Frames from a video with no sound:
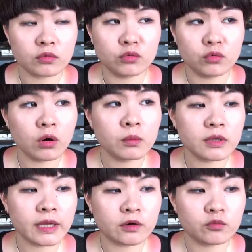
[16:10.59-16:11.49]
normal
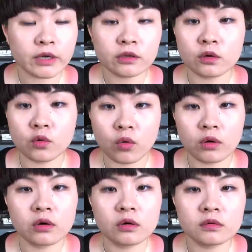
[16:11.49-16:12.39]
like regular
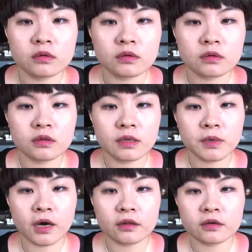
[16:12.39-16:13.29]
coral lip
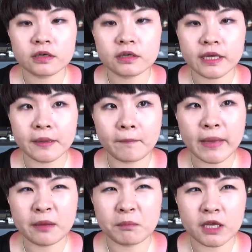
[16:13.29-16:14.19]
color can
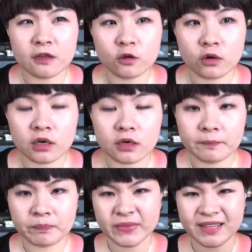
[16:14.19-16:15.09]
make me look
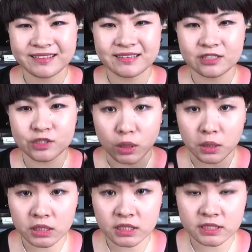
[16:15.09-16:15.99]

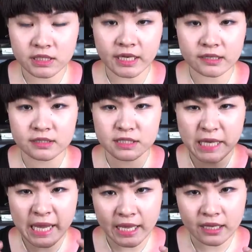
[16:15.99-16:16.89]
dark and
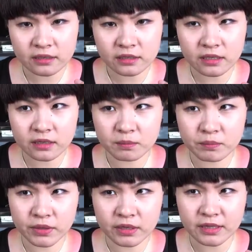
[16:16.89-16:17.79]
tanned,
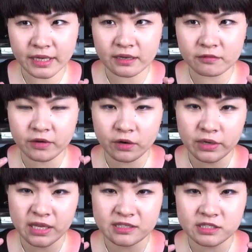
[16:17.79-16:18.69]
but like
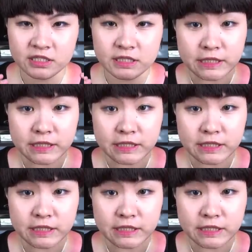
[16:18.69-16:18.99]
very just